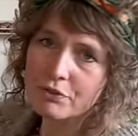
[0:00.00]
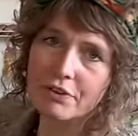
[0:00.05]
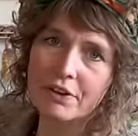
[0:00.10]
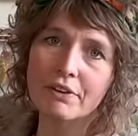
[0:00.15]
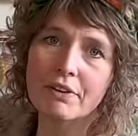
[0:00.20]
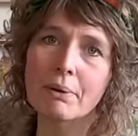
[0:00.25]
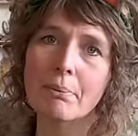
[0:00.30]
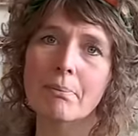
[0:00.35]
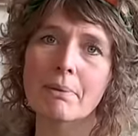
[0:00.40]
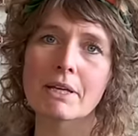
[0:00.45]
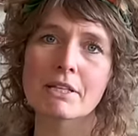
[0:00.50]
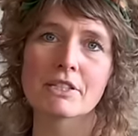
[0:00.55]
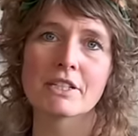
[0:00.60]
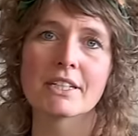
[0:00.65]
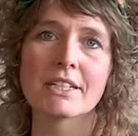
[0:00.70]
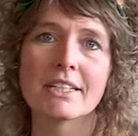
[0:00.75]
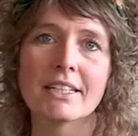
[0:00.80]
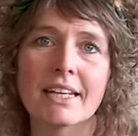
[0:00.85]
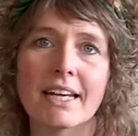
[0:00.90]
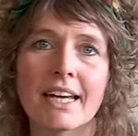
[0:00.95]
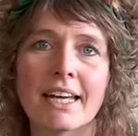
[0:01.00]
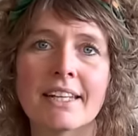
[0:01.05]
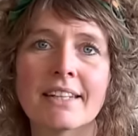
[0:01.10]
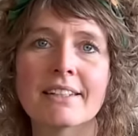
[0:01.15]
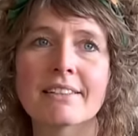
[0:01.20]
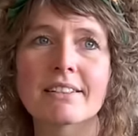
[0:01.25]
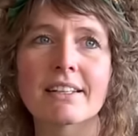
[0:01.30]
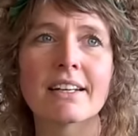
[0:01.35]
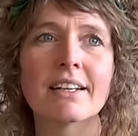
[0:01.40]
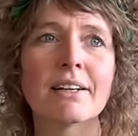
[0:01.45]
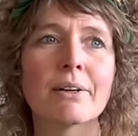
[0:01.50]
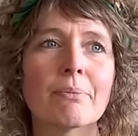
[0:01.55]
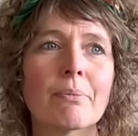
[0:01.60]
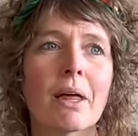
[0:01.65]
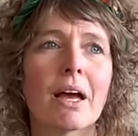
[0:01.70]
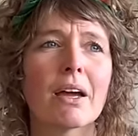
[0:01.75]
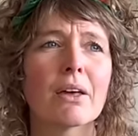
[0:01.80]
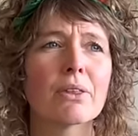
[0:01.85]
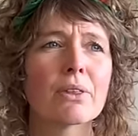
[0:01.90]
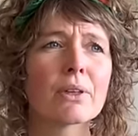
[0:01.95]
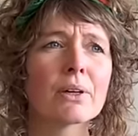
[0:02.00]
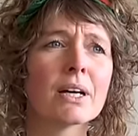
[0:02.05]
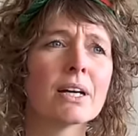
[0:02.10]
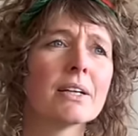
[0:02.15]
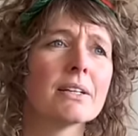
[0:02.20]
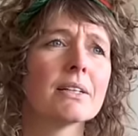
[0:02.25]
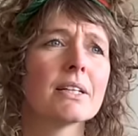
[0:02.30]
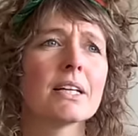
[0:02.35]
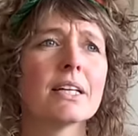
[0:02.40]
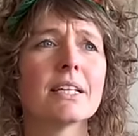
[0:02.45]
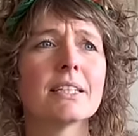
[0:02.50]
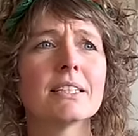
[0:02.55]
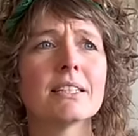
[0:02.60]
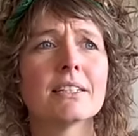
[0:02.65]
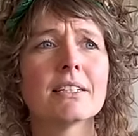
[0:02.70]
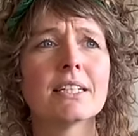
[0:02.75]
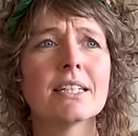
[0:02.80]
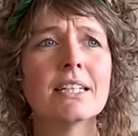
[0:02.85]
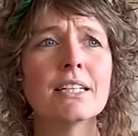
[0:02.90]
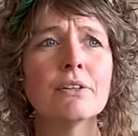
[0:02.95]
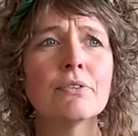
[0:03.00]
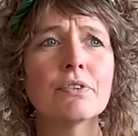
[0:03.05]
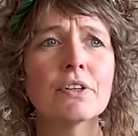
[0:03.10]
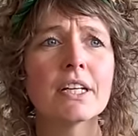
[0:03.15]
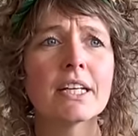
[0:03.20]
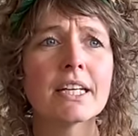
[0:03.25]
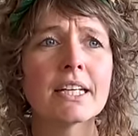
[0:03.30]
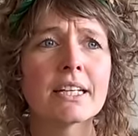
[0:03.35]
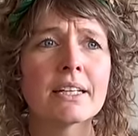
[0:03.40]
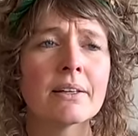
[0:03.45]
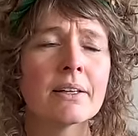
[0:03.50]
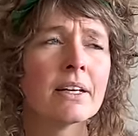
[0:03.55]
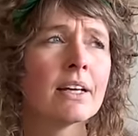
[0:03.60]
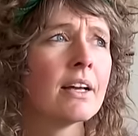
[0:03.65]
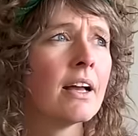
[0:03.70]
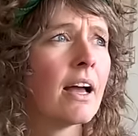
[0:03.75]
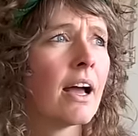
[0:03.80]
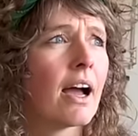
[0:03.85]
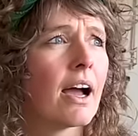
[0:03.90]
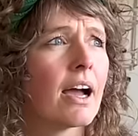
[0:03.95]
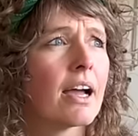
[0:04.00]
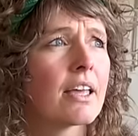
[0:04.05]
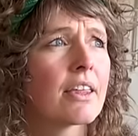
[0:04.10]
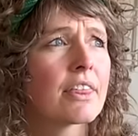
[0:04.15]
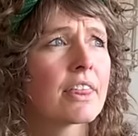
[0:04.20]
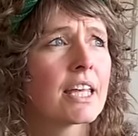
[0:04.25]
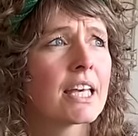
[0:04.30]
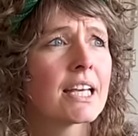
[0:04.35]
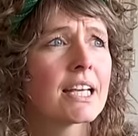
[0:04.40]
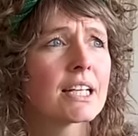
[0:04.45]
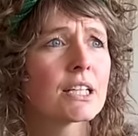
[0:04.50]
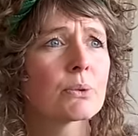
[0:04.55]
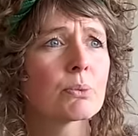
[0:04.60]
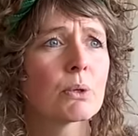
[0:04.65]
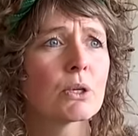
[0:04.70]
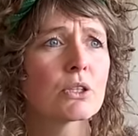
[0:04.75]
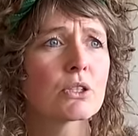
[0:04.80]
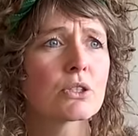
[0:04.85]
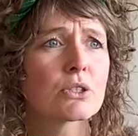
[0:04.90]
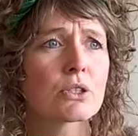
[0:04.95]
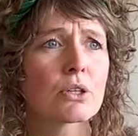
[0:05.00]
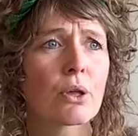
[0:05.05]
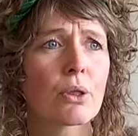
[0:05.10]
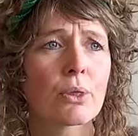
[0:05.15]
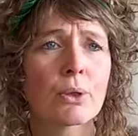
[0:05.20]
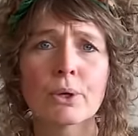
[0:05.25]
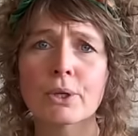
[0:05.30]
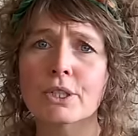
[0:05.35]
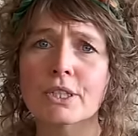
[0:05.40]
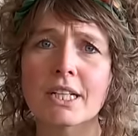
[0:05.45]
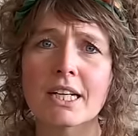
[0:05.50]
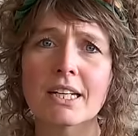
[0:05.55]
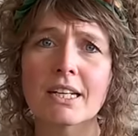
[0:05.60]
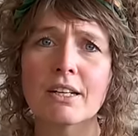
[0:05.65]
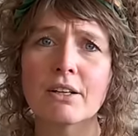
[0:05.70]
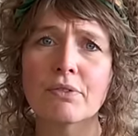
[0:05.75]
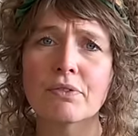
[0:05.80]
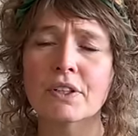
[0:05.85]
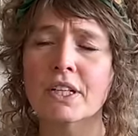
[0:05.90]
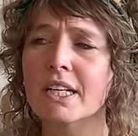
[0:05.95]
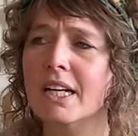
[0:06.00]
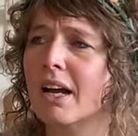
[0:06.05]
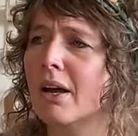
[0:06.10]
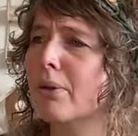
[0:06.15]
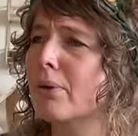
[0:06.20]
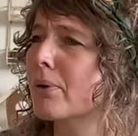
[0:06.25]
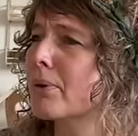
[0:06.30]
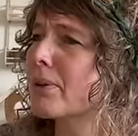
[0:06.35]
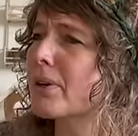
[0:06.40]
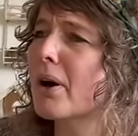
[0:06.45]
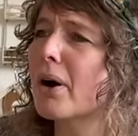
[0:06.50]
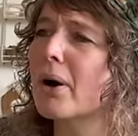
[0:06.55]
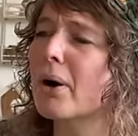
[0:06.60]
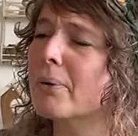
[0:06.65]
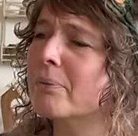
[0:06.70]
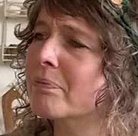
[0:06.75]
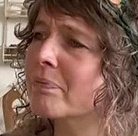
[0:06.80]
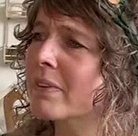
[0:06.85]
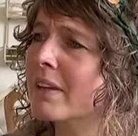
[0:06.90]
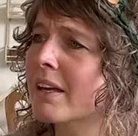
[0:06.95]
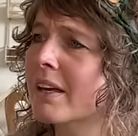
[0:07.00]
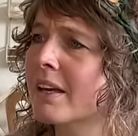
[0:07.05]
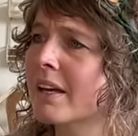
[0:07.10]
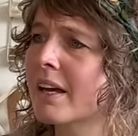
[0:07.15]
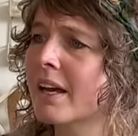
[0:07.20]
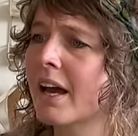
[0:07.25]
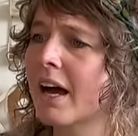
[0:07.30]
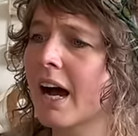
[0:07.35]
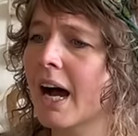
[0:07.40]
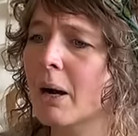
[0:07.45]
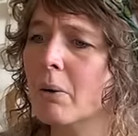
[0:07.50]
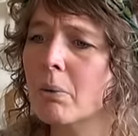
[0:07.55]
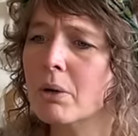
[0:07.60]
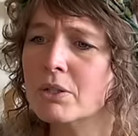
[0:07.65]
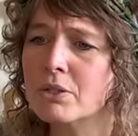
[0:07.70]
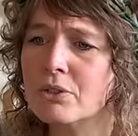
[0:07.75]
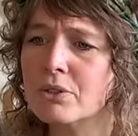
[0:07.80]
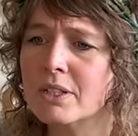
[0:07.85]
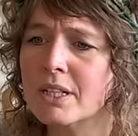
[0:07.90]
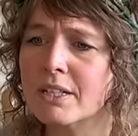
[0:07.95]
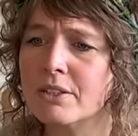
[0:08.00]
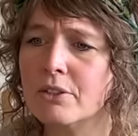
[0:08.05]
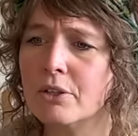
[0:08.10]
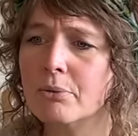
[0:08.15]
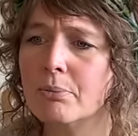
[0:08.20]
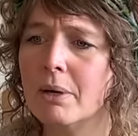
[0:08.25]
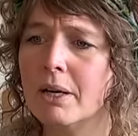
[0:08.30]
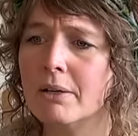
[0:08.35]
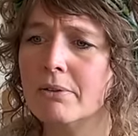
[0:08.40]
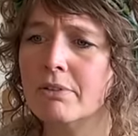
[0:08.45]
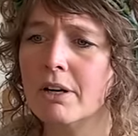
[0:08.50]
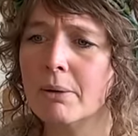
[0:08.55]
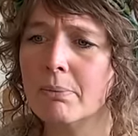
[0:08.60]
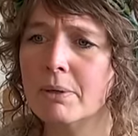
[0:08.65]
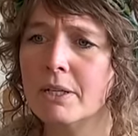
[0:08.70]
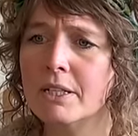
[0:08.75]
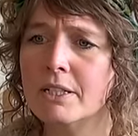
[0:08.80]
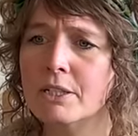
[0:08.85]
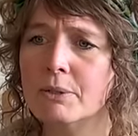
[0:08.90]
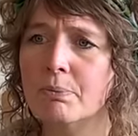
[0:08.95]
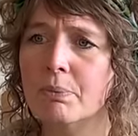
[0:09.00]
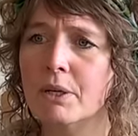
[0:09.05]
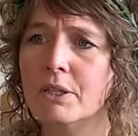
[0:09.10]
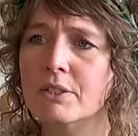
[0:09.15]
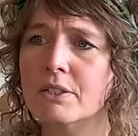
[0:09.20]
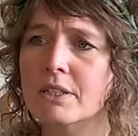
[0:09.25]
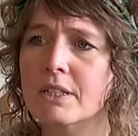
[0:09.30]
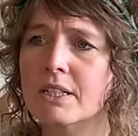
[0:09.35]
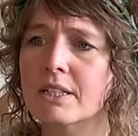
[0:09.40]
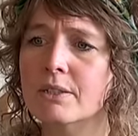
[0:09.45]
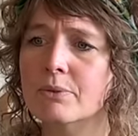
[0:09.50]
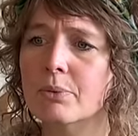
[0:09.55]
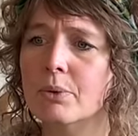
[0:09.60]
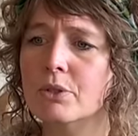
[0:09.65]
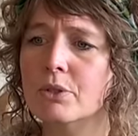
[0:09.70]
very busy, and in the evening, I think it was Thursday evening, I thought, oh, I want to knit on my rabbit, but I